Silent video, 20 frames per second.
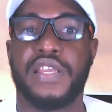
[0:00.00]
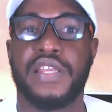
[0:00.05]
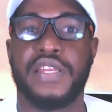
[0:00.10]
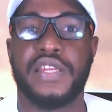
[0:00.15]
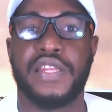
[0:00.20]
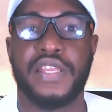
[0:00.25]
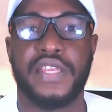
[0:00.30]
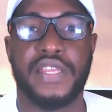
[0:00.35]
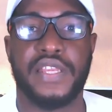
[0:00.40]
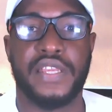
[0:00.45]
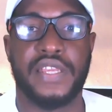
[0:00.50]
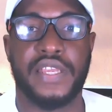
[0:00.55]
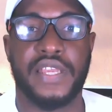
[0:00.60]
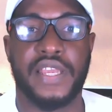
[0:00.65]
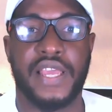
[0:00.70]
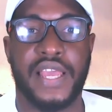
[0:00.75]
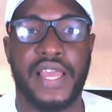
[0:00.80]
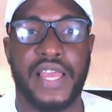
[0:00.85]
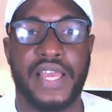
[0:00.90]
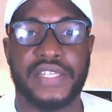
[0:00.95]

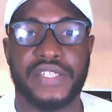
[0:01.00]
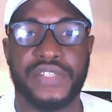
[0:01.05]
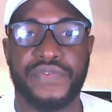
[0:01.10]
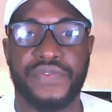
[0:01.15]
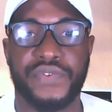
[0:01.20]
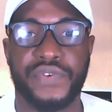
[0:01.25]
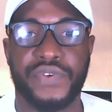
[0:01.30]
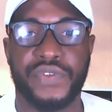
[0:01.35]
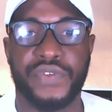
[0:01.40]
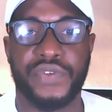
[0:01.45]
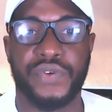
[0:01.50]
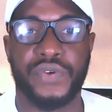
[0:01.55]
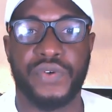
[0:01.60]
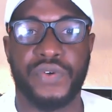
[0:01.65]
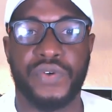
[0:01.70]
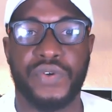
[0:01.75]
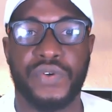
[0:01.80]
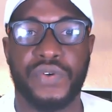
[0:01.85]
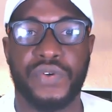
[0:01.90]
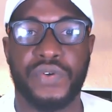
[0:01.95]
They ask for
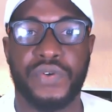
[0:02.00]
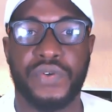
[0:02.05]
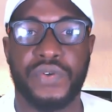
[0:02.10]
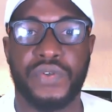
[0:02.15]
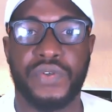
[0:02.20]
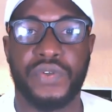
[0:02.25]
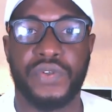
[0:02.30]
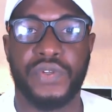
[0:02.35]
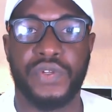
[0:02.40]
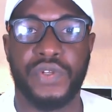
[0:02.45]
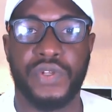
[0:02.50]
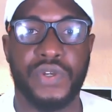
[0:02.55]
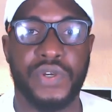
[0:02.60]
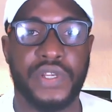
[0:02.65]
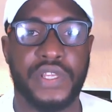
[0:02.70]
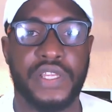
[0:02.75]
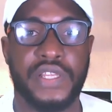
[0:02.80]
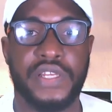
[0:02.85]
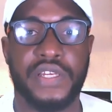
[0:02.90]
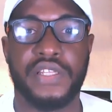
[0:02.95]
your
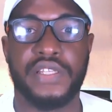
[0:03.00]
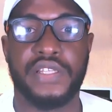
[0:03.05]
login